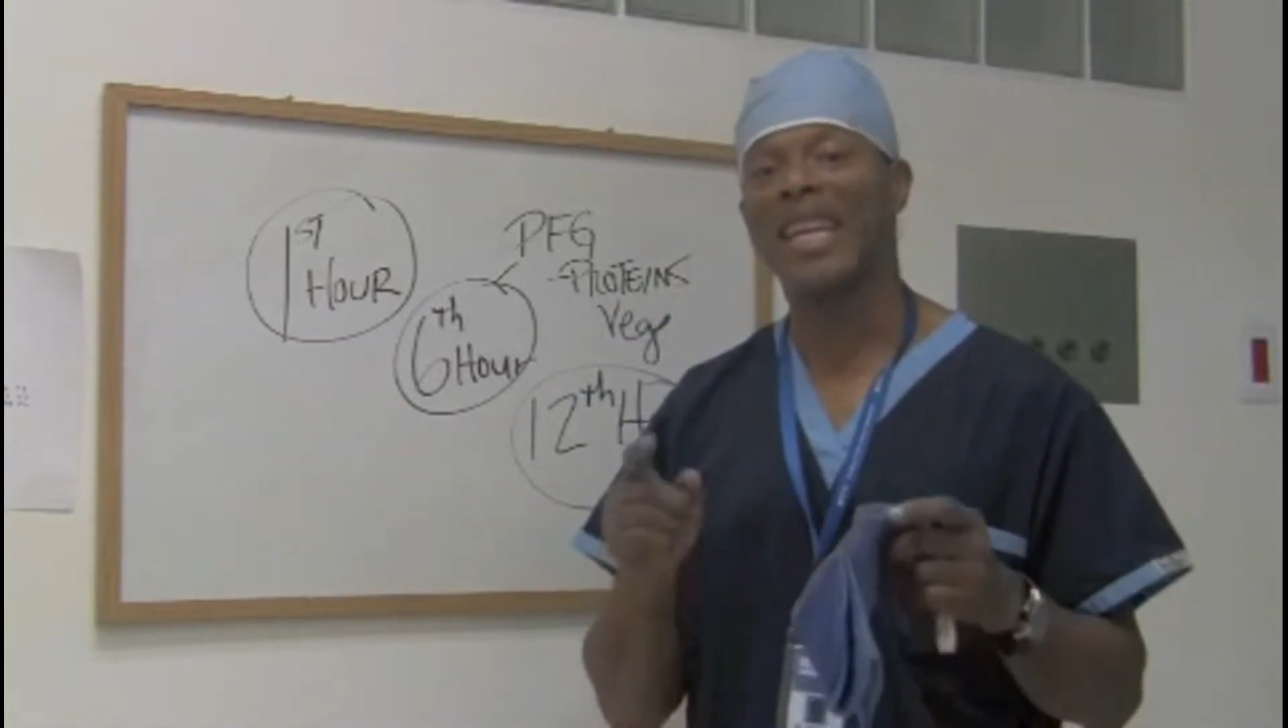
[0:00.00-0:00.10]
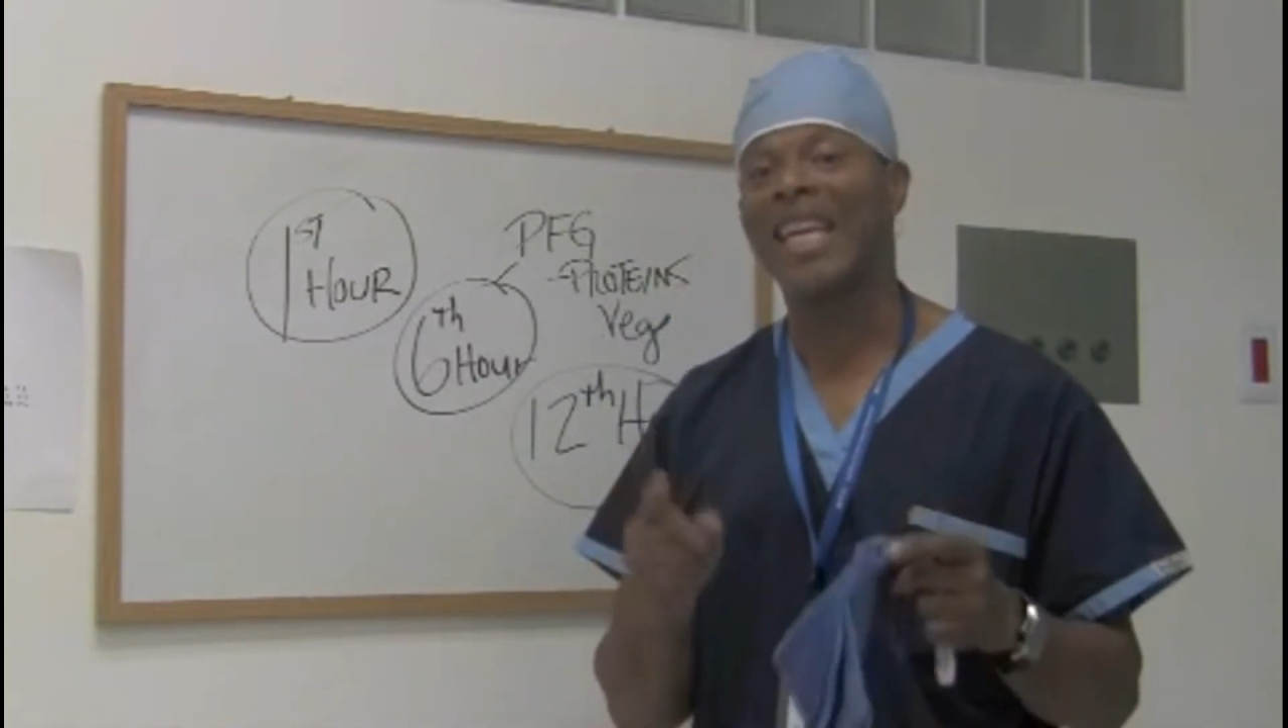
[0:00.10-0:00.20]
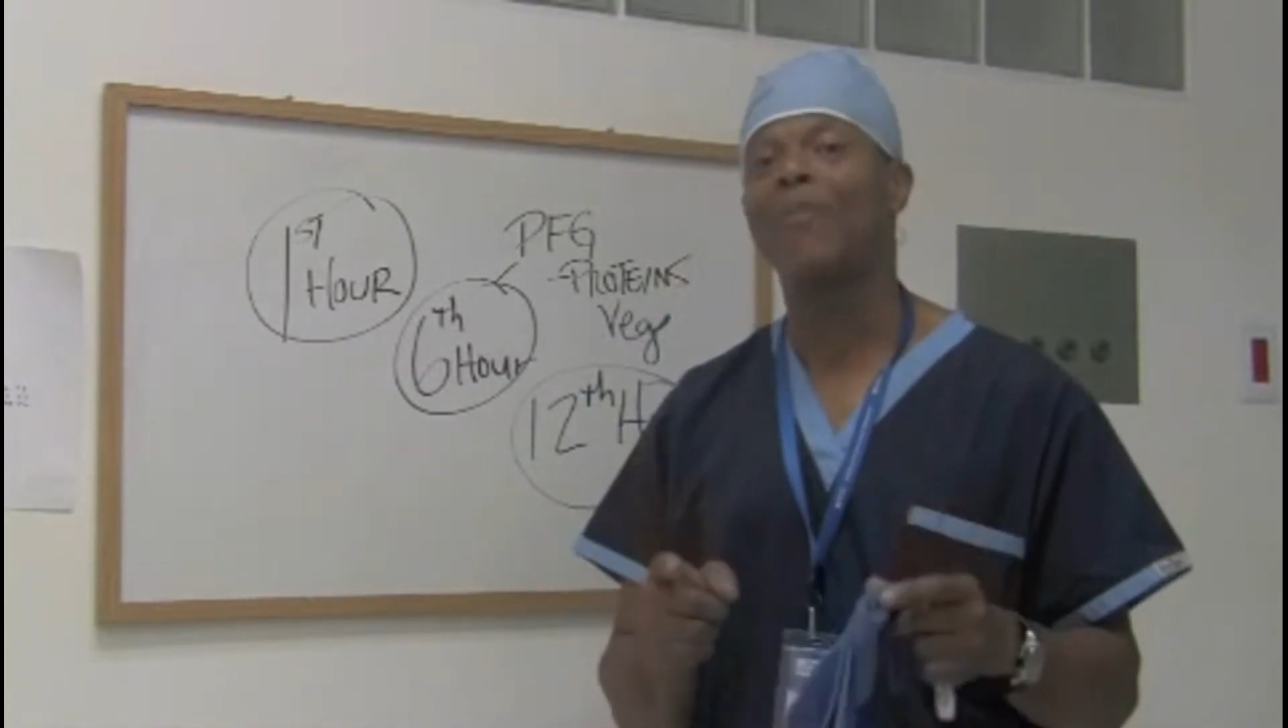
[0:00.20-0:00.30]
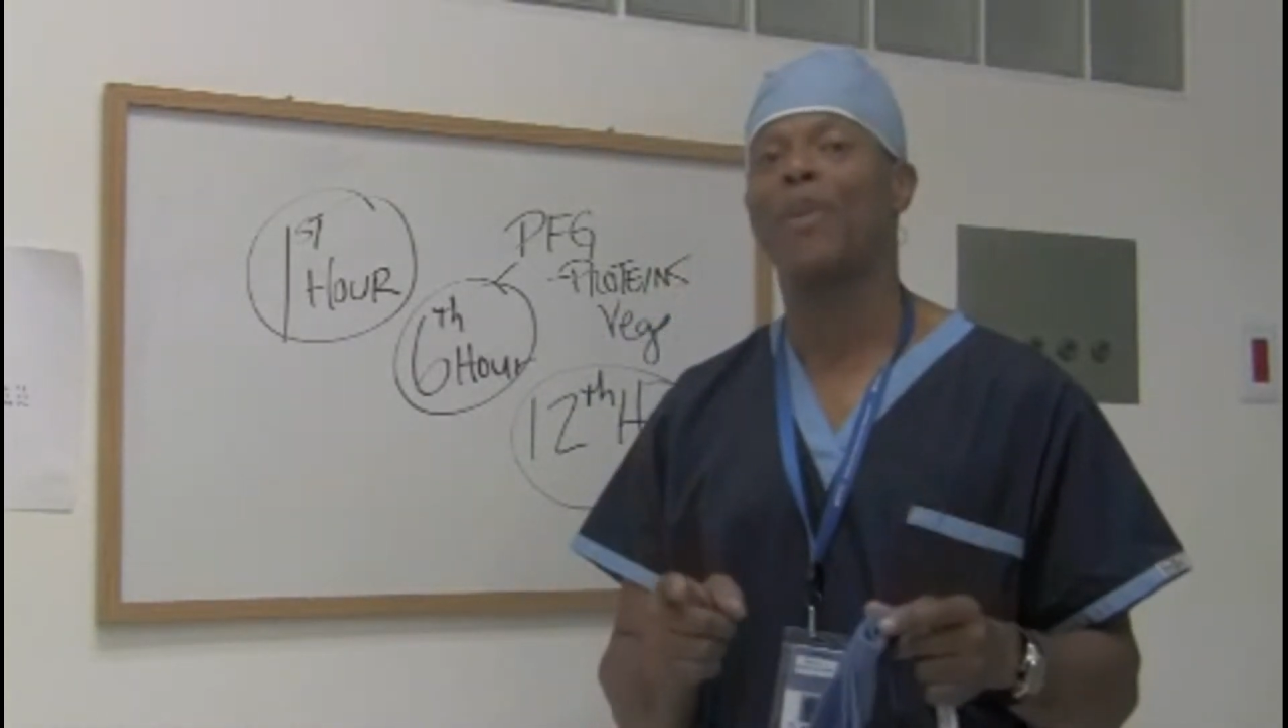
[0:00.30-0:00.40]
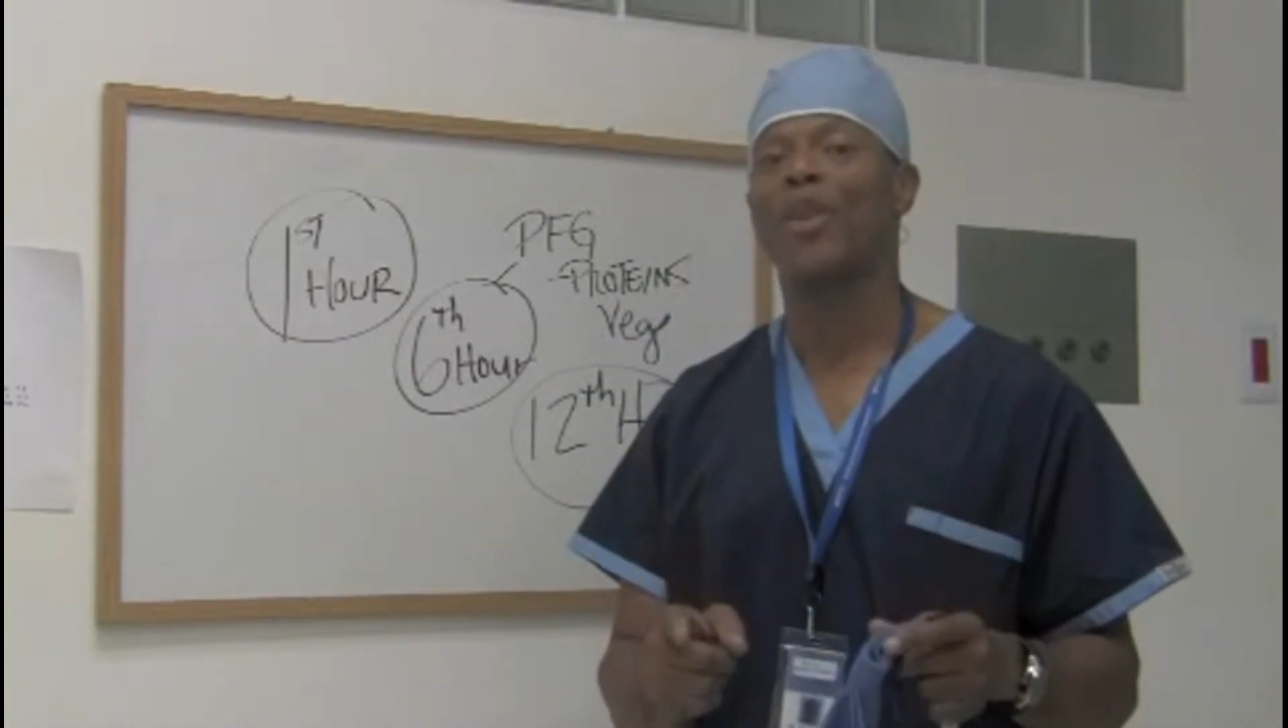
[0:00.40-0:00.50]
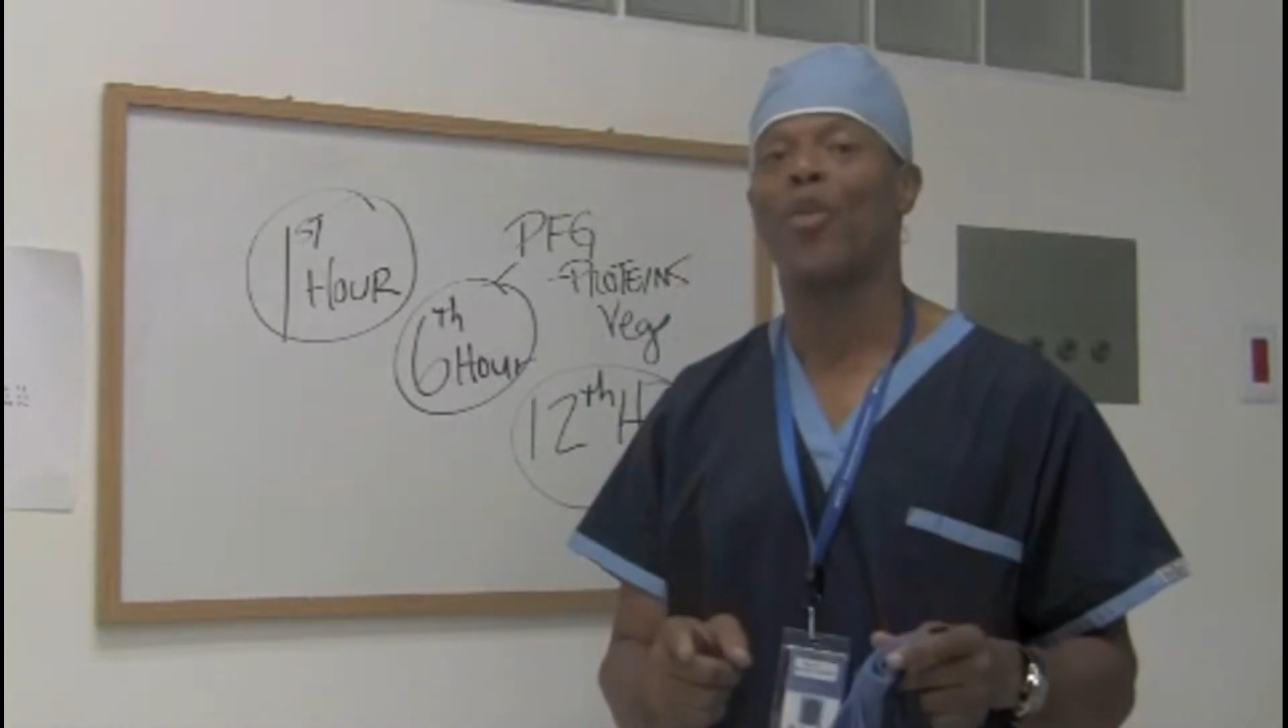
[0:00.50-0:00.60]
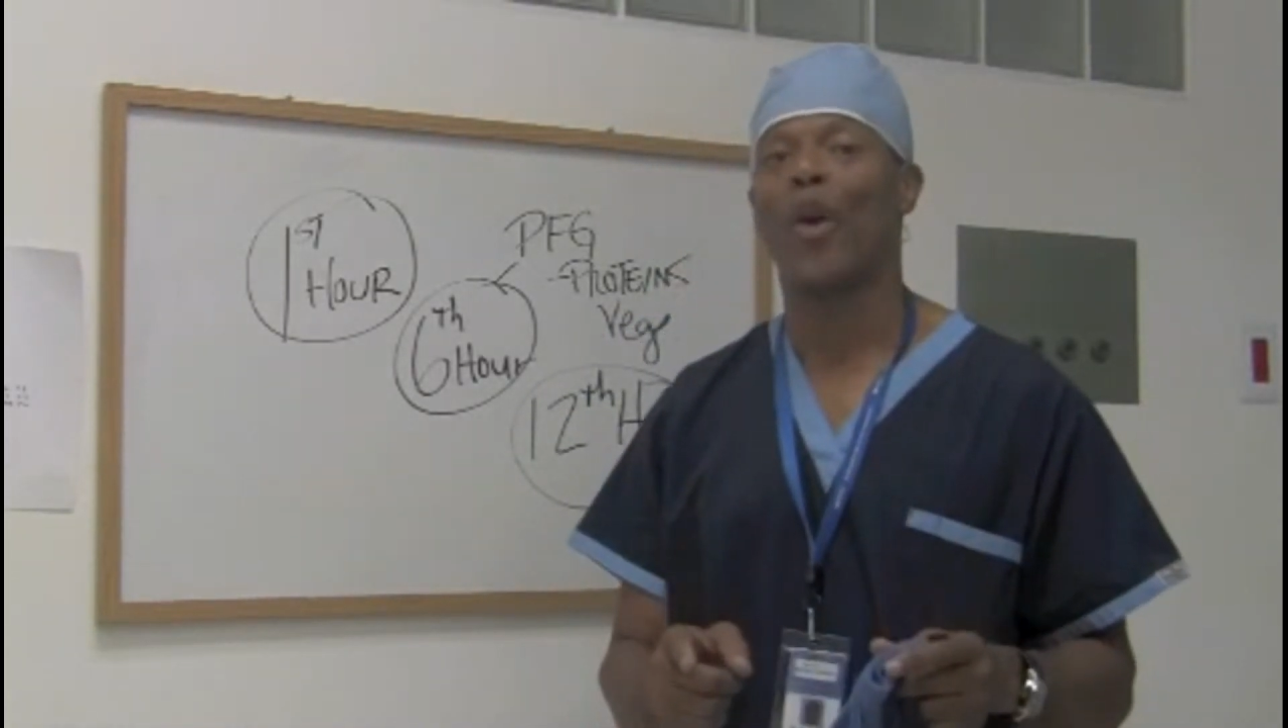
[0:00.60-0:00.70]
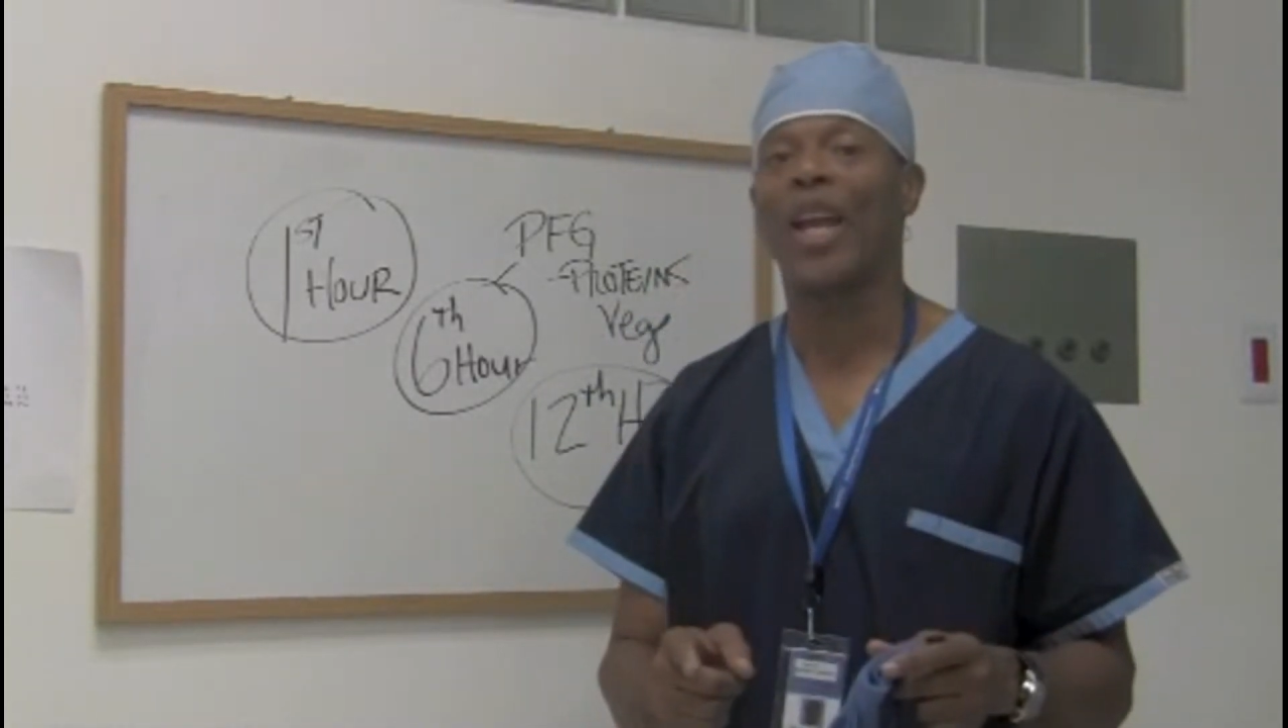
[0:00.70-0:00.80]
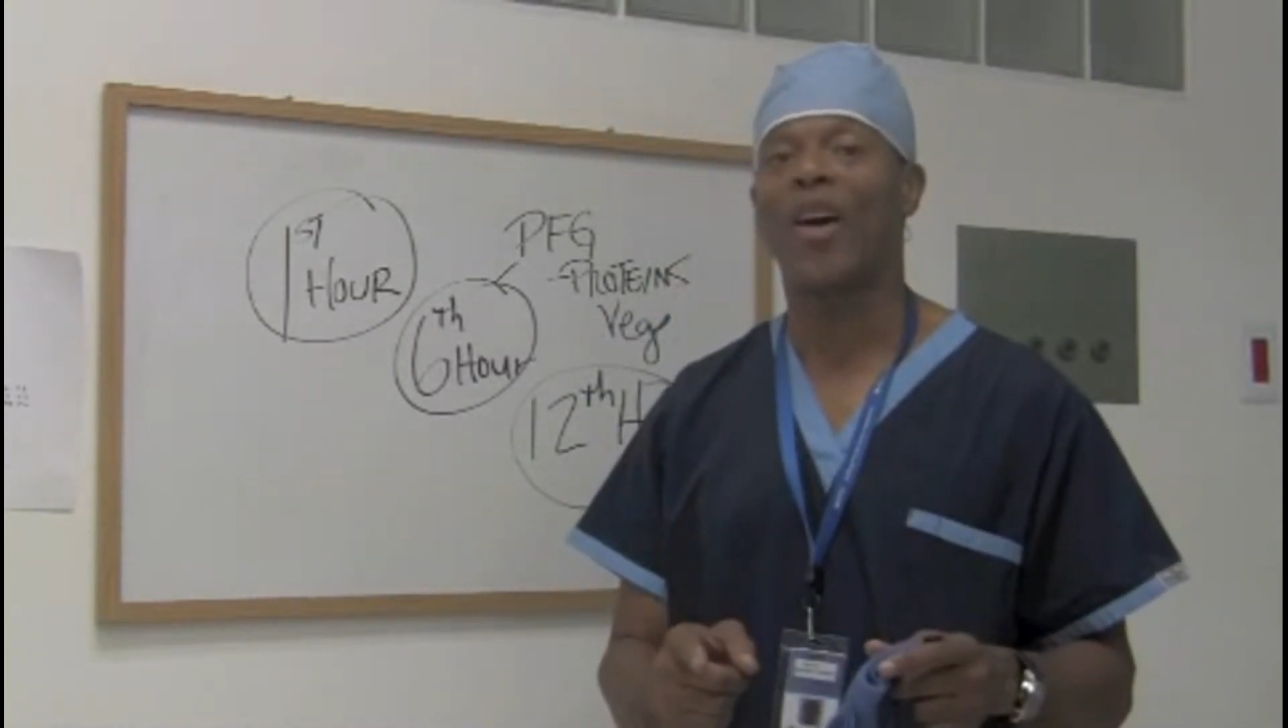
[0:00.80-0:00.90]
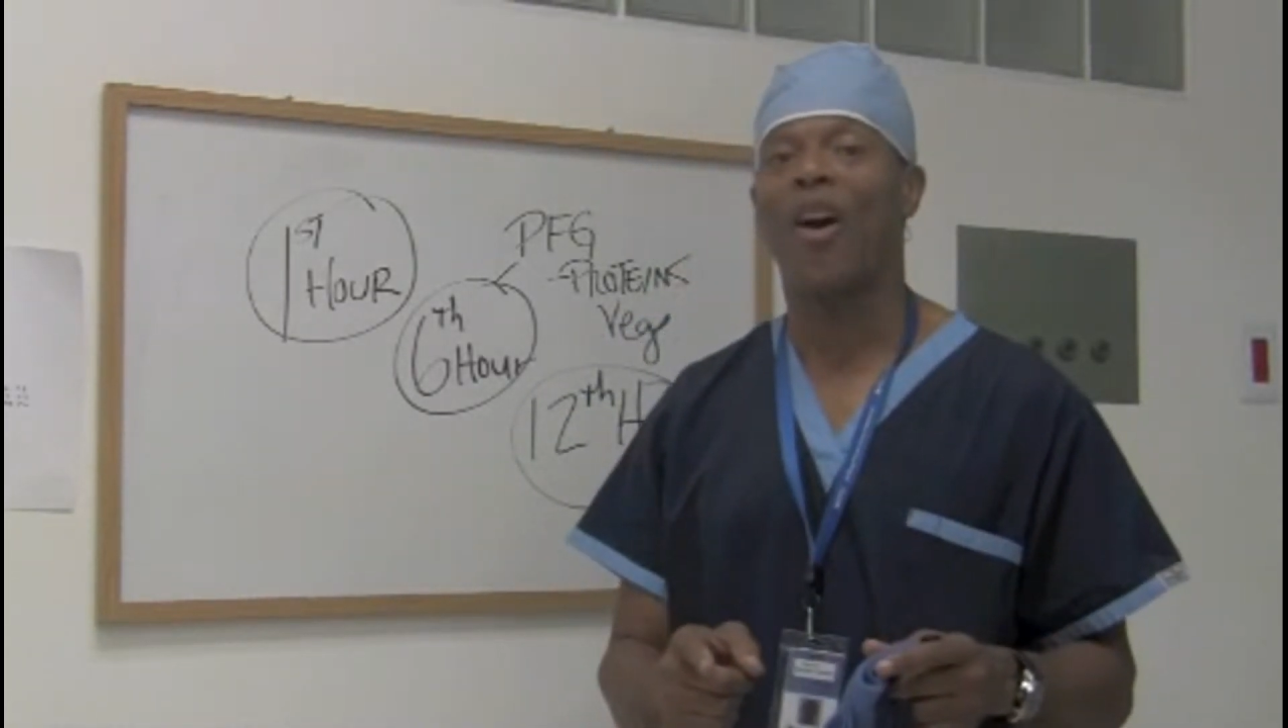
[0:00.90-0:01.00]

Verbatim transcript: keeping the weight